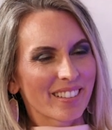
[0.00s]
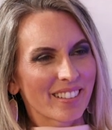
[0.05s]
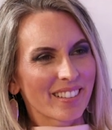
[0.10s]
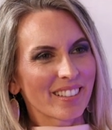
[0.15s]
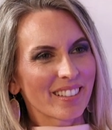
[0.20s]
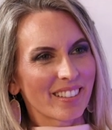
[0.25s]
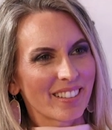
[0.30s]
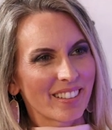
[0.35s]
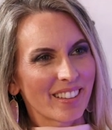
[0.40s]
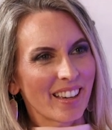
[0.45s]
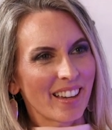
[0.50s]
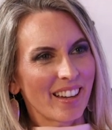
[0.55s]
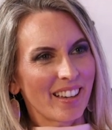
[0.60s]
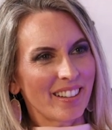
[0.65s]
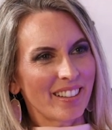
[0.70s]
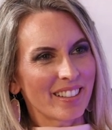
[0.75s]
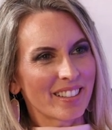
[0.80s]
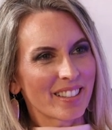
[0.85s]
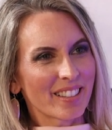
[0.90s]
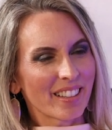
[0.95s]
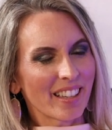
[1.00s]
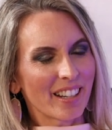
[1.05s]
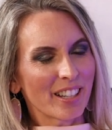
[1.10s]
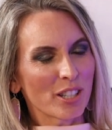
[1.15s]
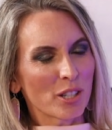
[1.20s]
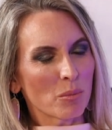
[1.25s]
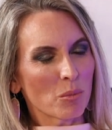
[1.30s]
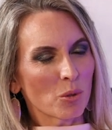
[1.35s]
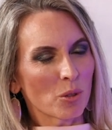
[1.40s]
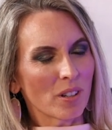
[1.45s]
Yeah, and it's kind
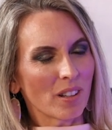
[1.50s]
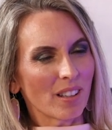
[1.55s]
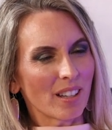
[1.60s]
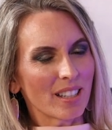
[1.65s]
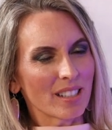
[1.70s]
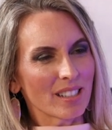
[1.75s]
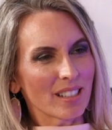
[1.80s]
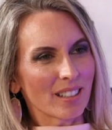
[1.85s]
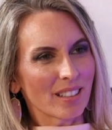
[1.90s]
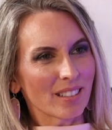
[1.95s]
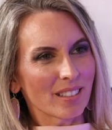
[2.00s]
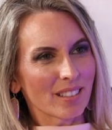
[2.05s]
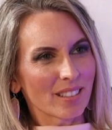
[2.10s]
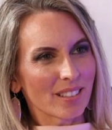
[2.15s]
of demoralizing.